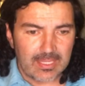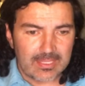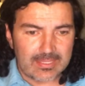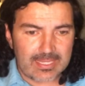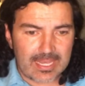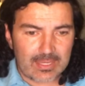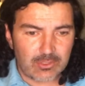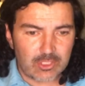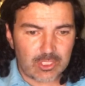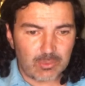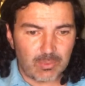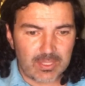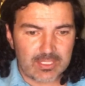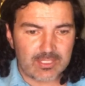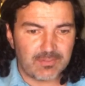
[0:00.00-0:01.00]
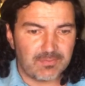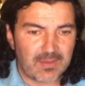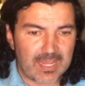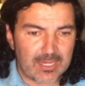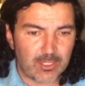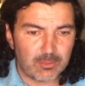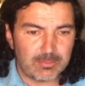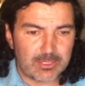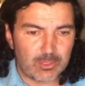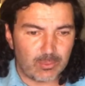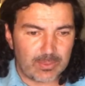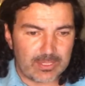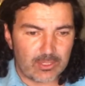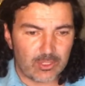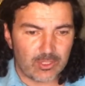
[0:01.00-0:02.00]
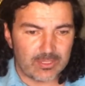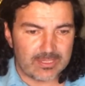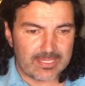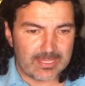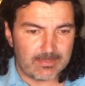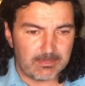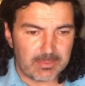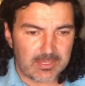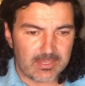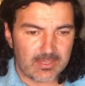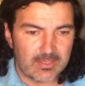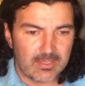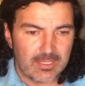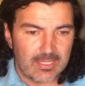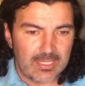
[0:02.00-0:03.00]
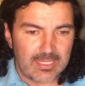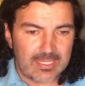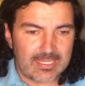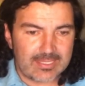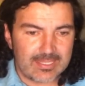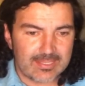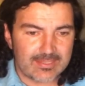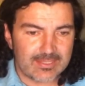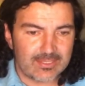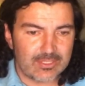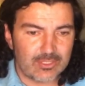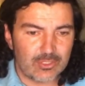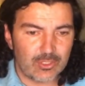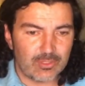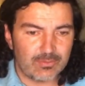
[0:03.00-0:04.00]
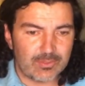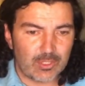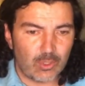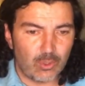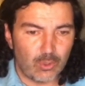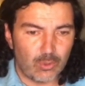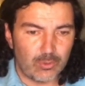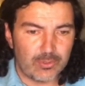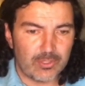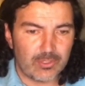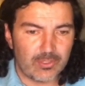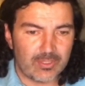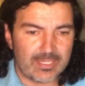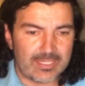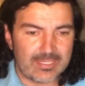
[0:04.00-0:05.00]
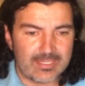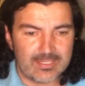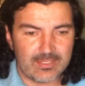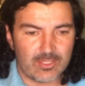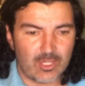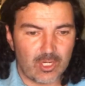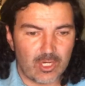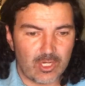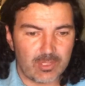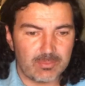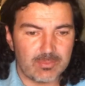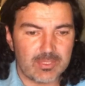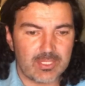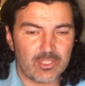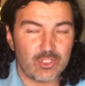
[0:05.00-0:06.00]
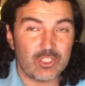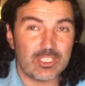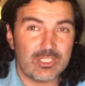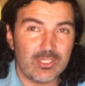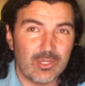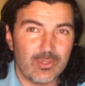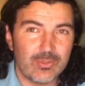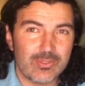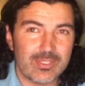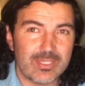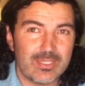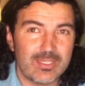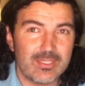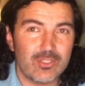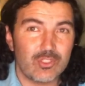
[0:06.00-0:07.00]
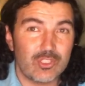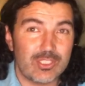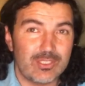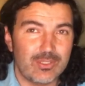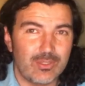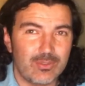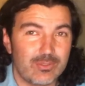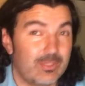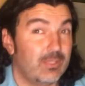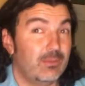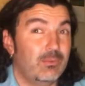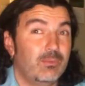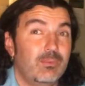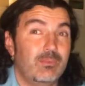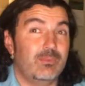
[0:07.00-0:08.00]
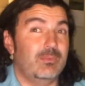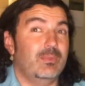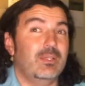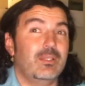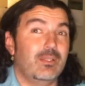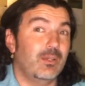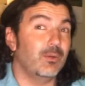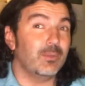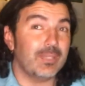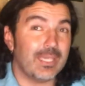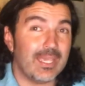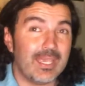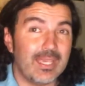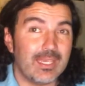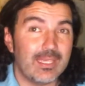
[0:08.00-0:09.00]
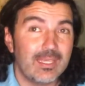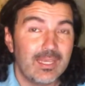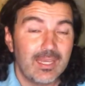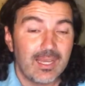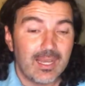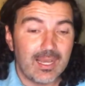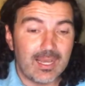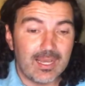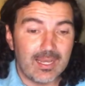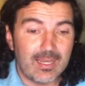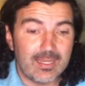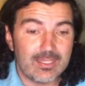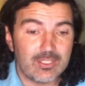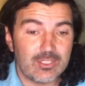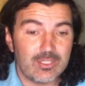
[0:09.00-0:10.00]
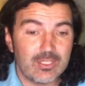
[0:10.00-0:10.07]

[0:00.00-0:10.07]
now she wants fire between her lips he doesn't deserve to hold her in his arms she knows it she knows it well okay uh,